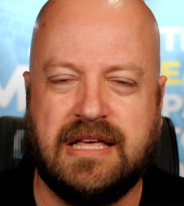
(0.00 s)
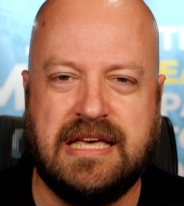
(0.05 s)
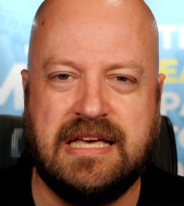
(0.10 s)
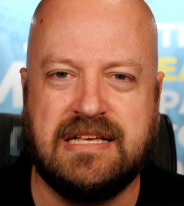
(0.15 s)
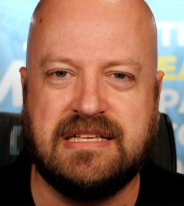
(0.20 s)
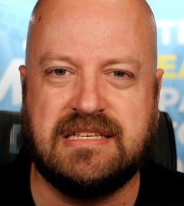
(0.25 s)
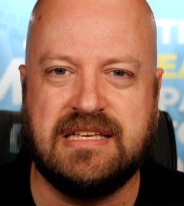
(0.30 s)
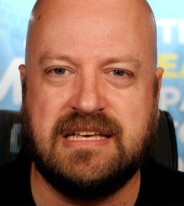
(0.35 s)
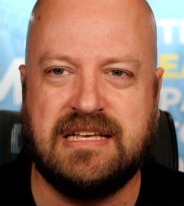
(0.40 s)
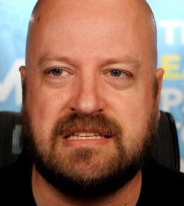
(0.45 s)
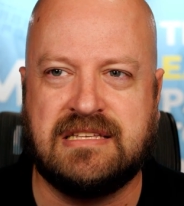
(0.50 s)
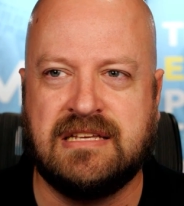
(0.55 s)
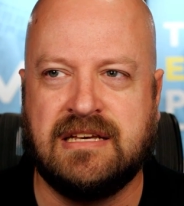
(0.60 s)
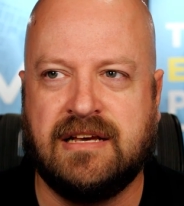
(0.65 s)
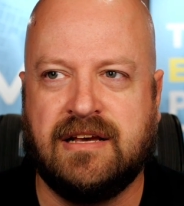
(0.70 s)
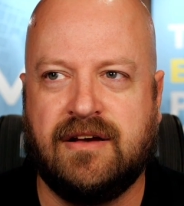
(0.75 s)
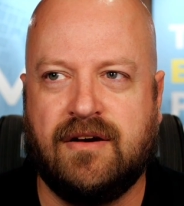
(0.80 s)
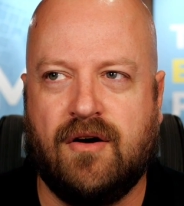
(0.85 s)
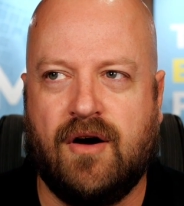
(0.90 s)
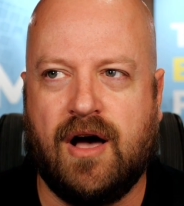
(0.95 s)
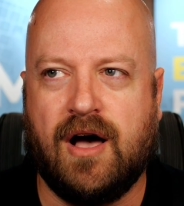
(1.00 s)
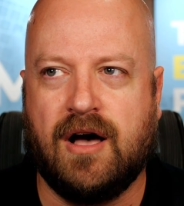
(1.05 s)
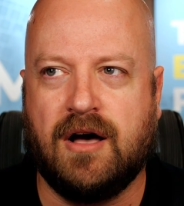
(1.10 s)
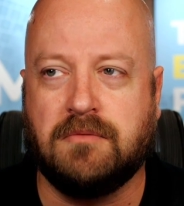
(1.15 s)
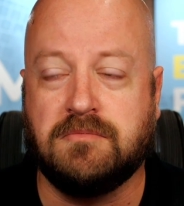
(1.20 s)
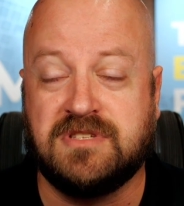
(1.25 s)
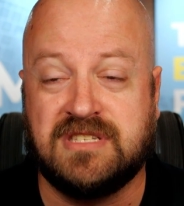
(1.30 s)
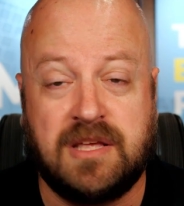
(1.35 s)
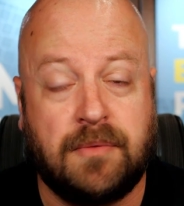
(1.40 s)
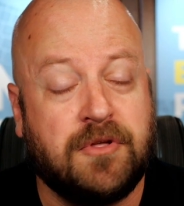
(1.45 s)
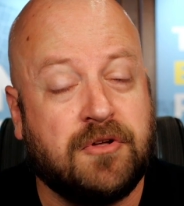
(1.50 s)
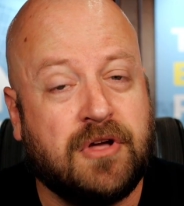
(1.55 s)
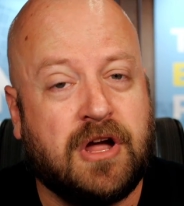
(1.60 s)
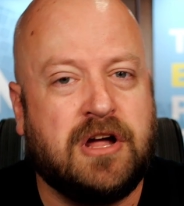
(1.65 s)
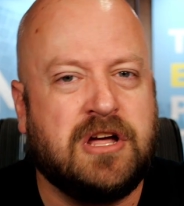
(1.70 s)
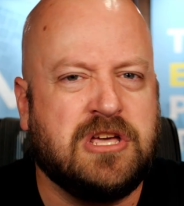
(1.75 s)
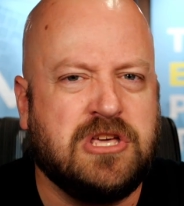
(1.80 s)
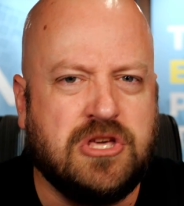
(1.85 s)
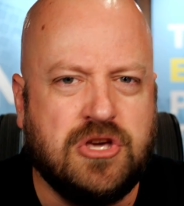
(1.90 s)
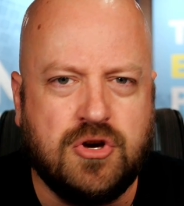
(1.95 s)
Is it something they're
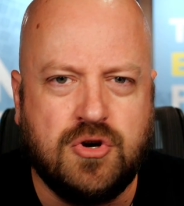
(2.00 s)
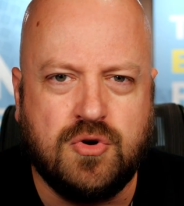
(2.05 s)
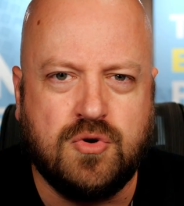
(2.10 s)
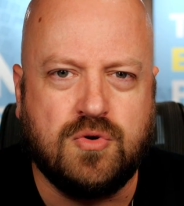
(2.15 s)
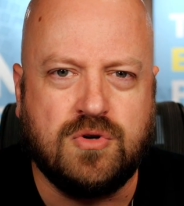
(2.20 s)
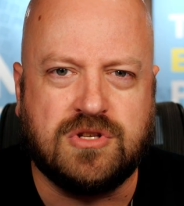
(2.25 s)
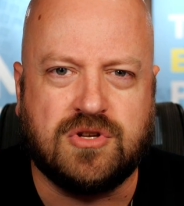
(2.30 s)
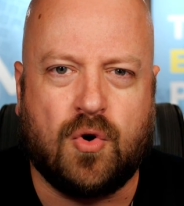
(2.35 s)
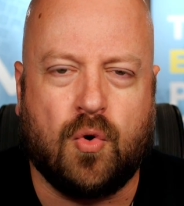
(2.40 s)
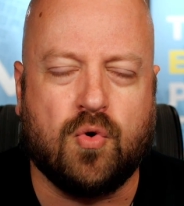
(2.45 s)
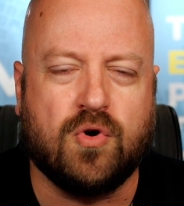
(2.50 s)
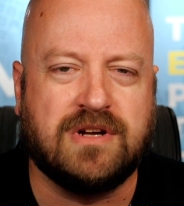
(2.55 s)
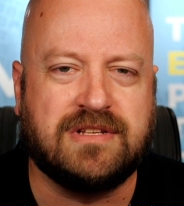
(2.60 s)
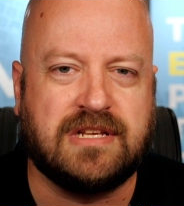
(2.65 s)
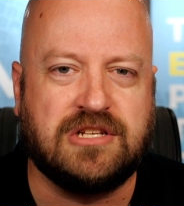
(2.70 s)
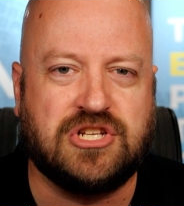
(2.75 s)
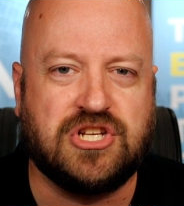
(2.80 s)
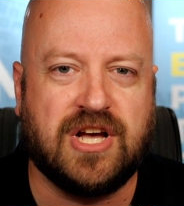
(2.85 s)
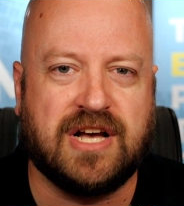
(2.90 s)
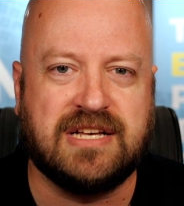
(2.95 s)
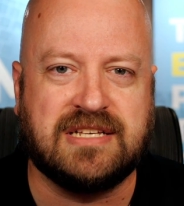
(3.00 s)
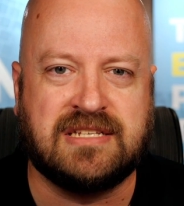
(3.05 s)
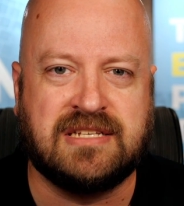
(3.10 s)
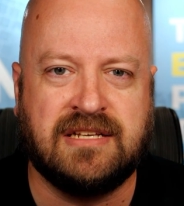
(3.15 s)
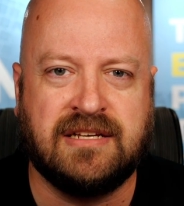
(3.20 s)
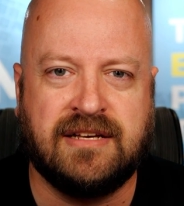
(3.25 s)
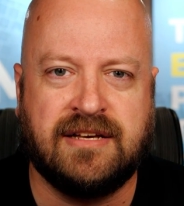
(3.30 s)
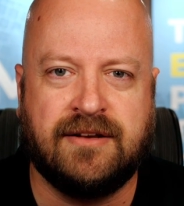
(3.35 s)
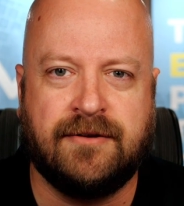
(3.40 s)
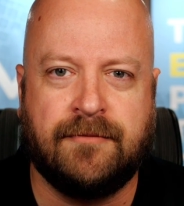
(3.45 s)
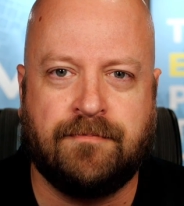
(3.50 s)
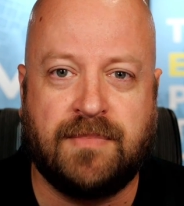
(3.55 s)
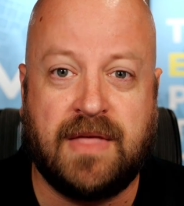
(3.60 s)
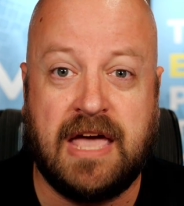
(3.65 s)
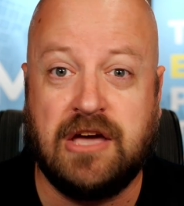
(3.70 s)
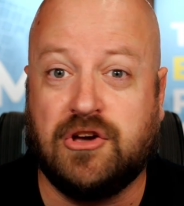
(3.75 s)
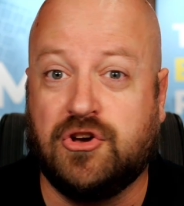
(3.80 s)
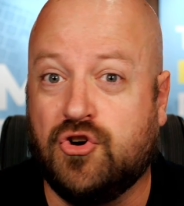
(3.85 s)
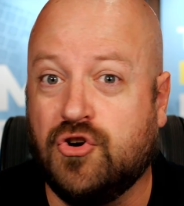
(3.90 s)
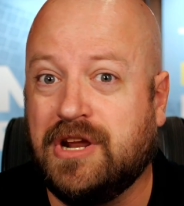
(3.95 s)
going to use, or is it just
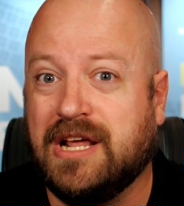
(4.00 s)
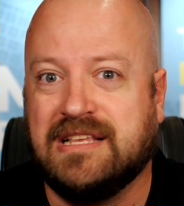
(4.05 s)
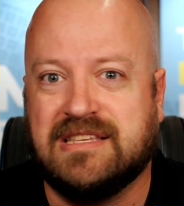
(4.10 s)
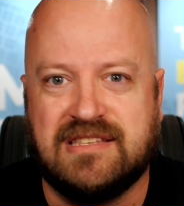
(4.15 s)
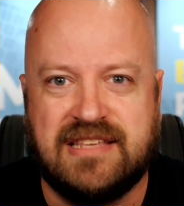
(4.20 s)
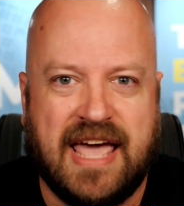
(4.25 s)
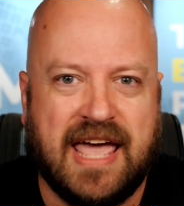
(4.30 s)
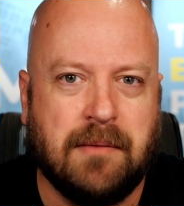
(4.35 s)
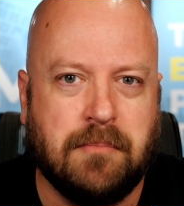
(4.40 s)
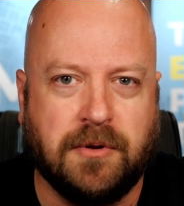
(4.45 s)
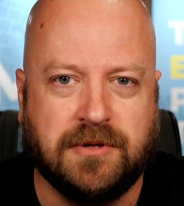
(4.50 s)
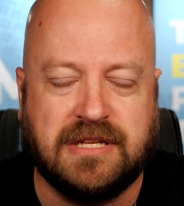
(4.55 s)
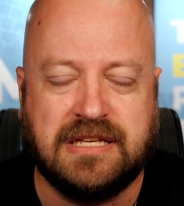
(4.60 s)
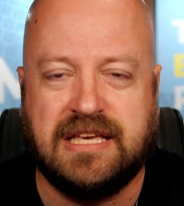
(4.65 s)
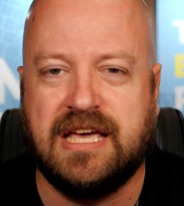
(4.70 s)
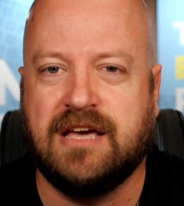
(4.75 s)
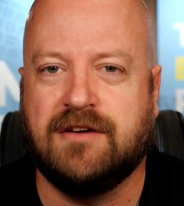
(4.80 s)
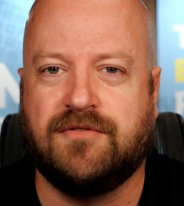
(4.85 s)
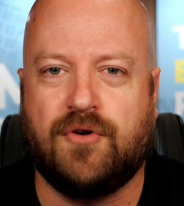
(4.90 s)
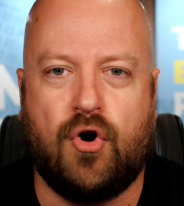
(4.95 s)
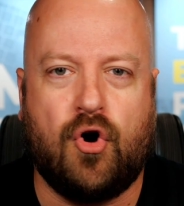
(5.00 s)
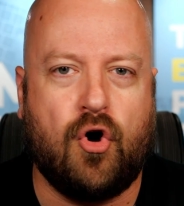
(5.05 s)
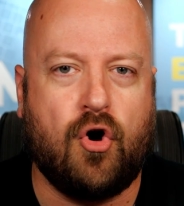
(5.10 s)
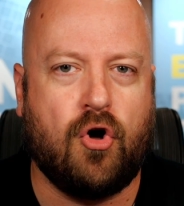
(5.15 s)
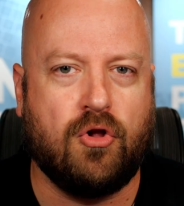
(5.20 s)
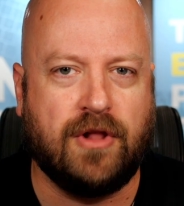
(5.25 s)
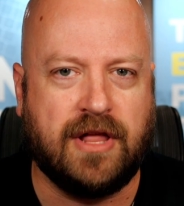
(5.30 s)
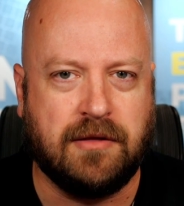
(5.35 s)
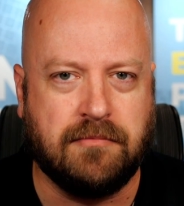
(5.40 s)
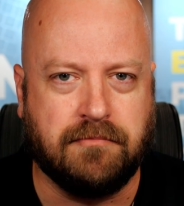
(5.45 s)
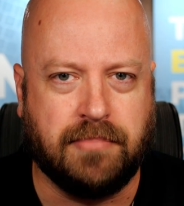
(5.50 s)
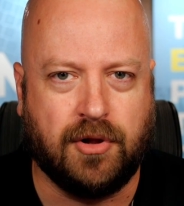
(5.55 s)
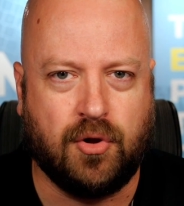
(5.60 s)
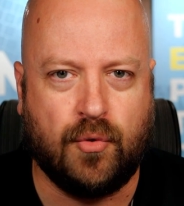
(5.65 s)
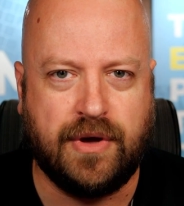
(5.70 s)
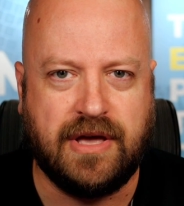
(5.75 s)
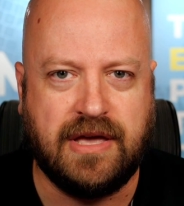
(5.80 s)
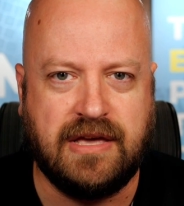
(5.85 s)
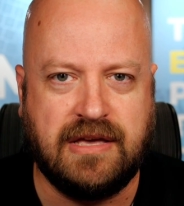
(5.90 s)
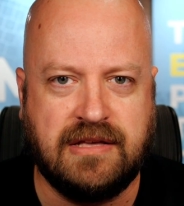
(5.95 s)
a good example to give all
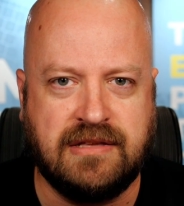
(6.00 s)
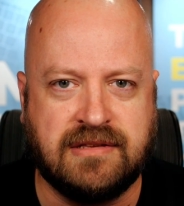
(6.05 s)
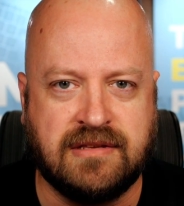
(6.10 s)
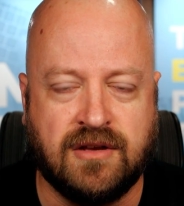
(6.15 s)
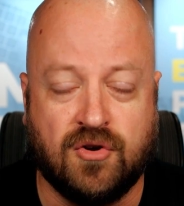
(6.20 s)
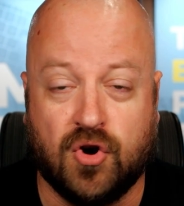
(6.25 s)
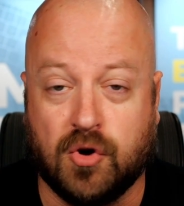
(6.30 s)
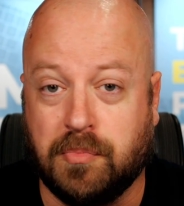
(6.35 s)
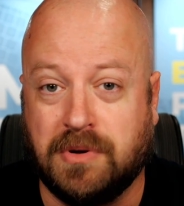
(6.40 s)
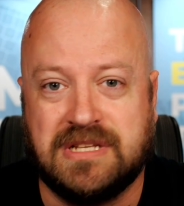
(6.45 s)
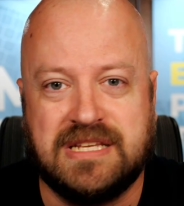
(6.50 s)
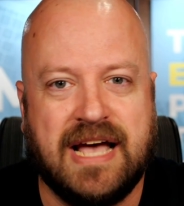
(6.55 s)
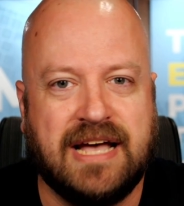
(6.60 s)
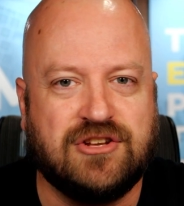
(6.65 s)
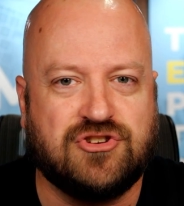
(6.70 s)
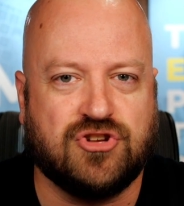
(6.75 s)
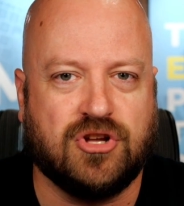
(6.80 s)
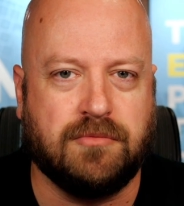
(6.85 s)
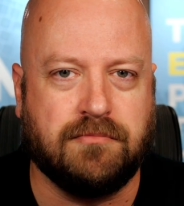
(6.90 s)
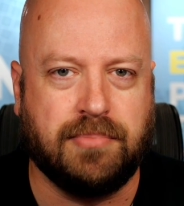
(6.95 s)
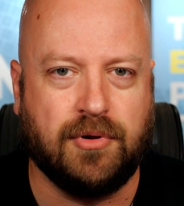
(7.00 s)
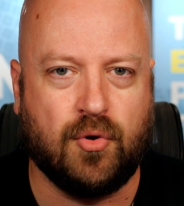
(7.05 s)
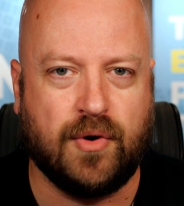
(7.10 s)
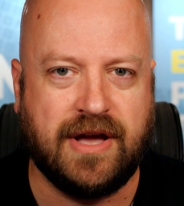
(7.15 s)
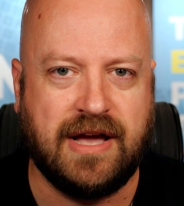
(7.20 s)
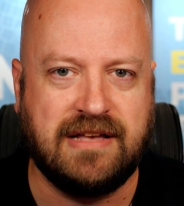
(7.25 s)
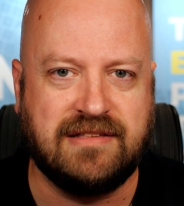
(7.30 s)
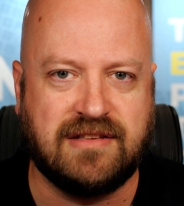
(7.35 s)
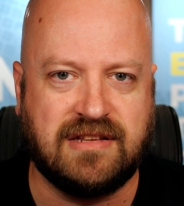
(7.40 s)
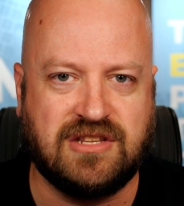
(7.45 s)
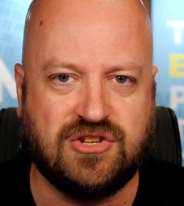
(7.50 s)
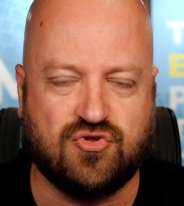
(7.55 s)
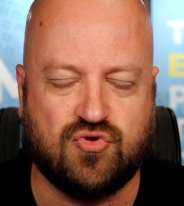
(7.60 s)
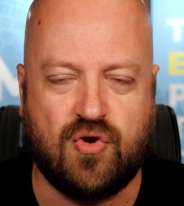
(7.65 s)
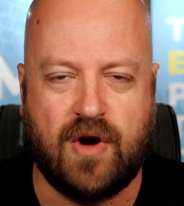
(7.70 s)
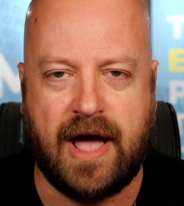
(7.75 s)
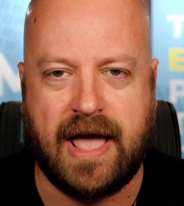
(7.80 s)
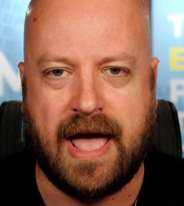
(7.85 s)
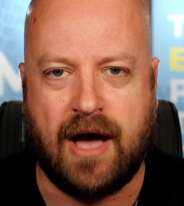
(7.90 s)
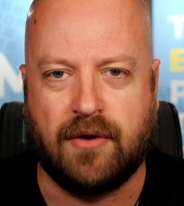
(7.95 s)
employees or potential employees to
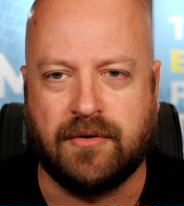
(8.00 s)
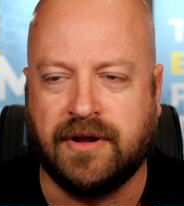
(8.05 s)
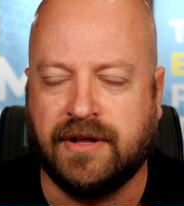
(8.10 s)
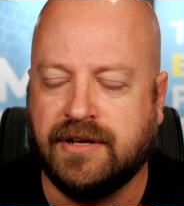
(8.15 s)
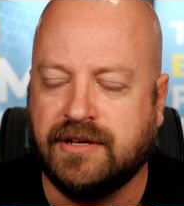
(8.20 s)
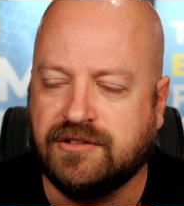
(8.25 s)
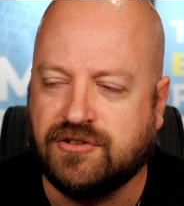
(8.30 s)
try out?